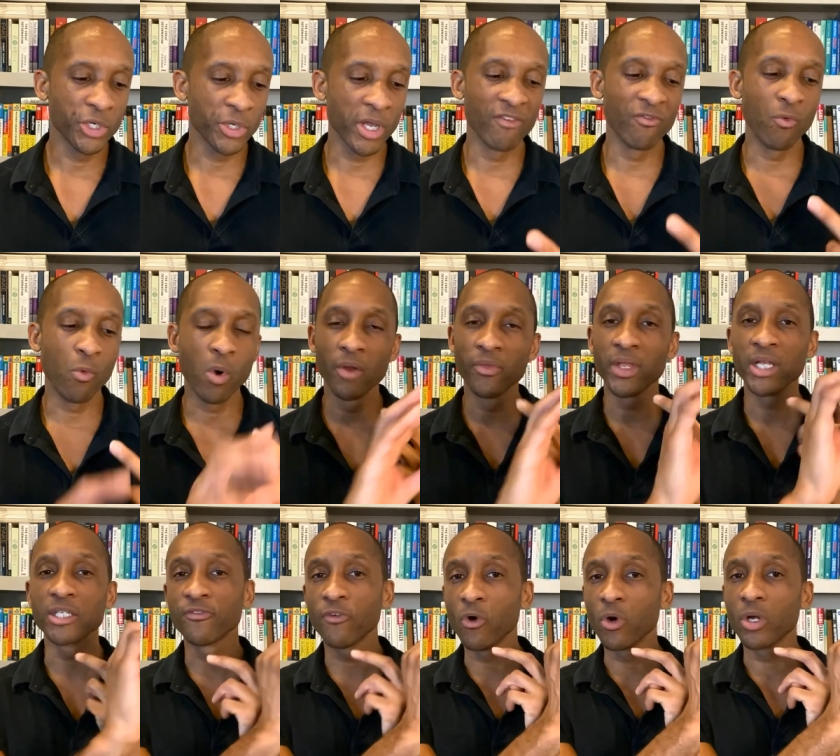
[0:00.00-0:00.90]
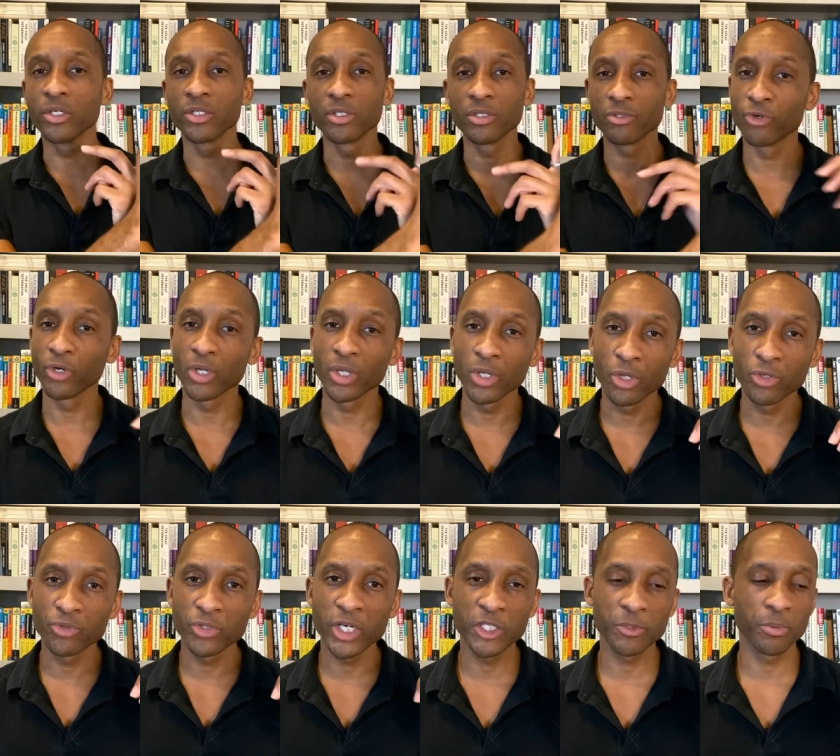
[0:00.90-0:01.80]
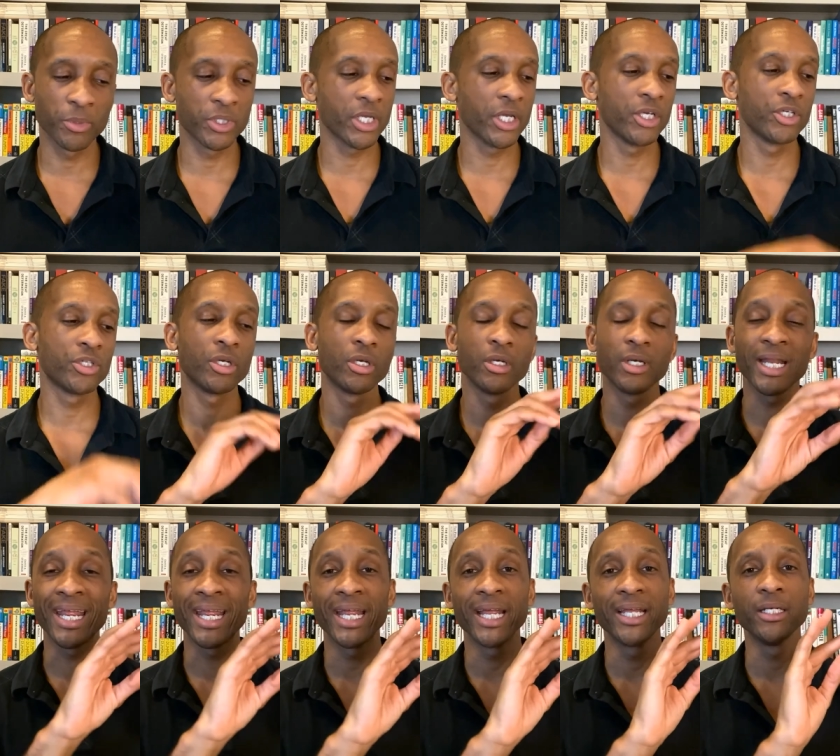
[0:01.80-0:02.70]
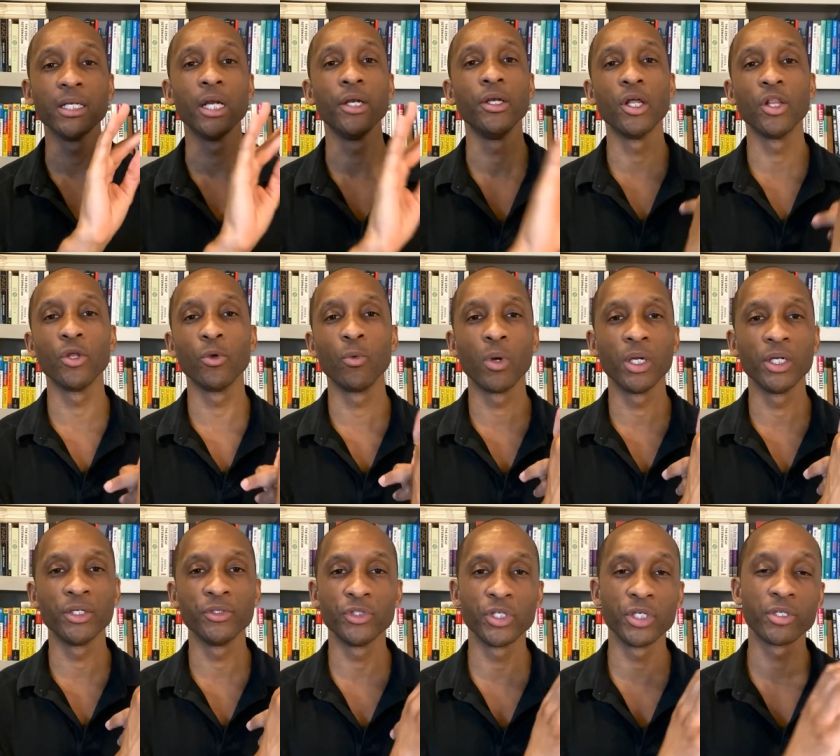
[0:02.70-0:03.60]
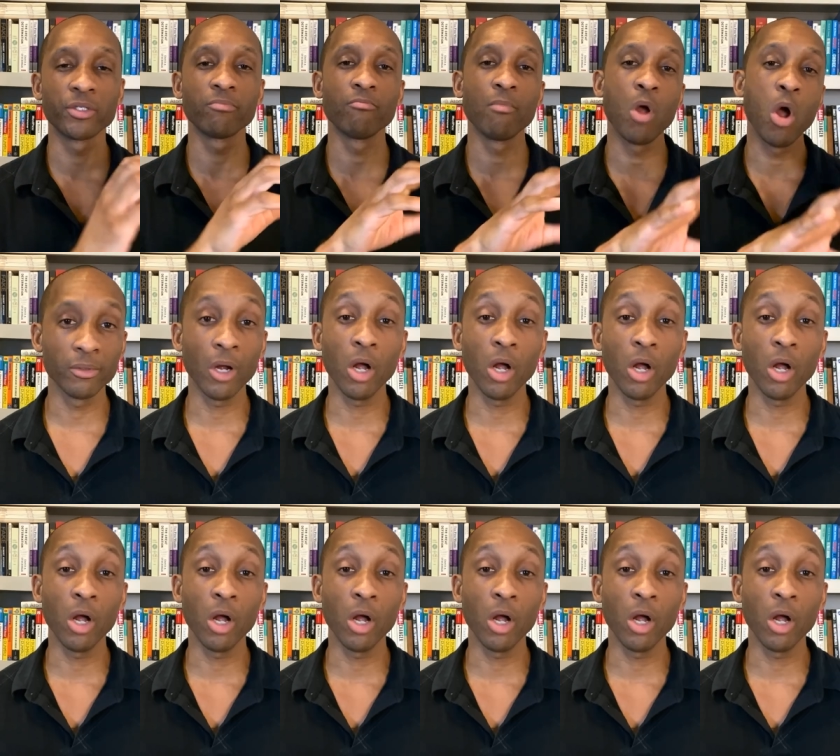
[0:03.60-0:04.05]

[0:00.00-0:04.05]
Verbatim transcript: You have one that's focused strictly on transportation and another one just